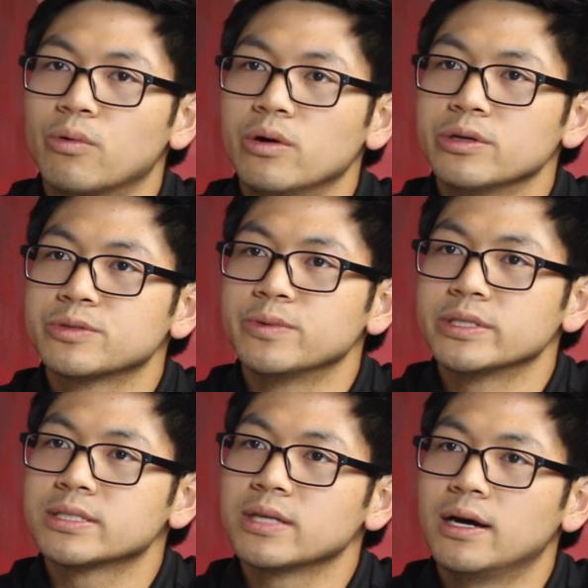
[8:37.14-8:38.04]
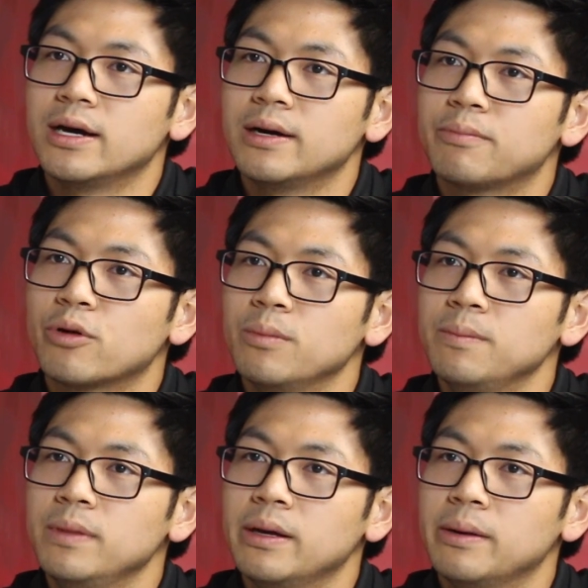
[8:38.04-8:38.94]
roast was uh,
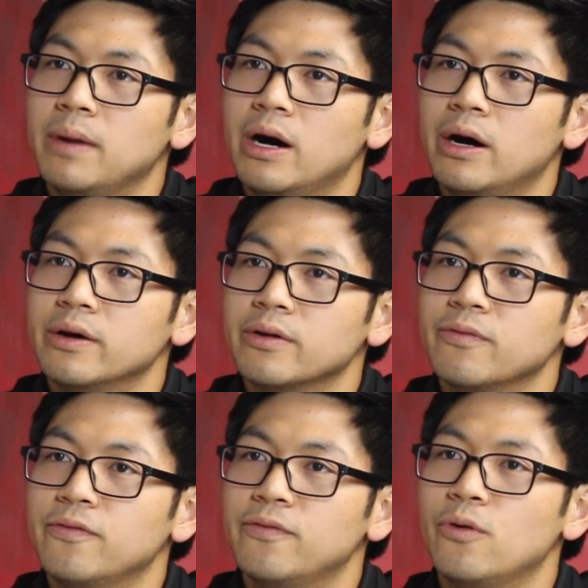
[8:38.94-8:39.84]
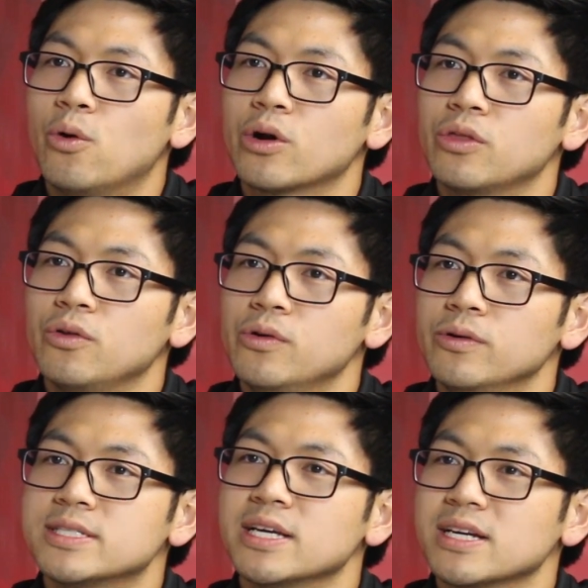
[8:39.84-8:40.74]
probably about four to
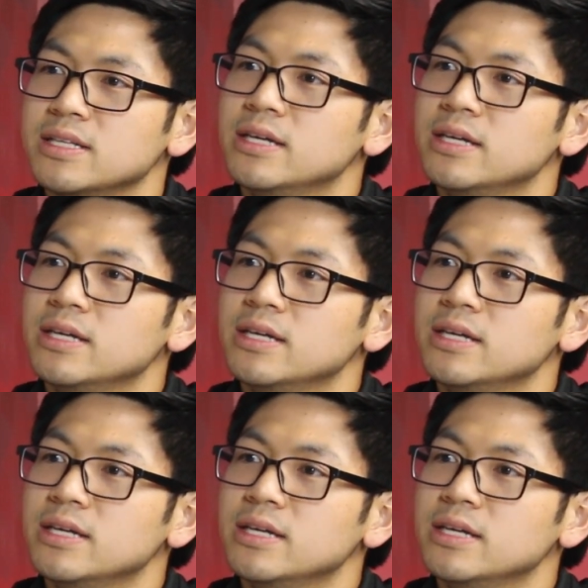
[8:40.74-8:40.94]
six